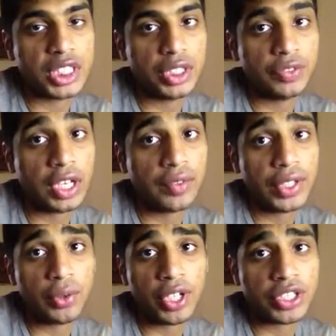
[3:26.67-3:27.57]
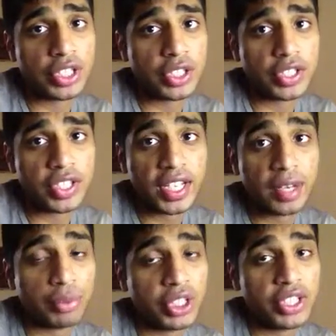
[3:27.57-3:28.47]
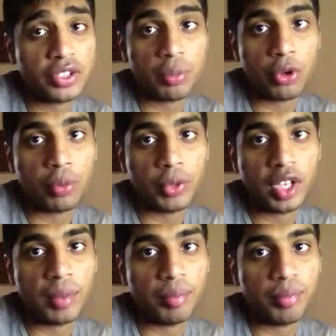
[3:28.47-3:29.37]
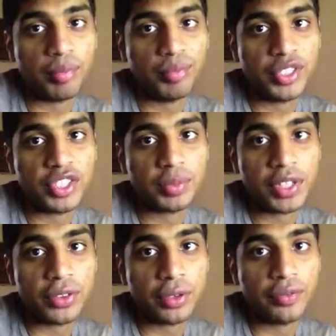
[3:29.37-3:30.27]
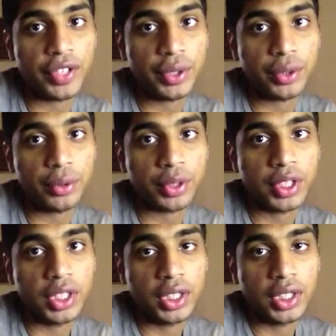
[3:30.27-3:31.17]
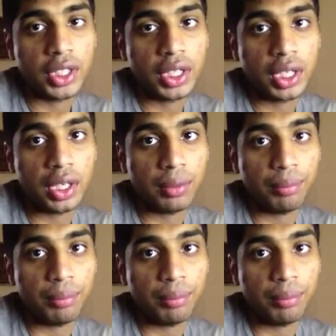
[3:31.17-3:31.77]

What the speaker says: If you have any questions, again, please support me. This is my third video. I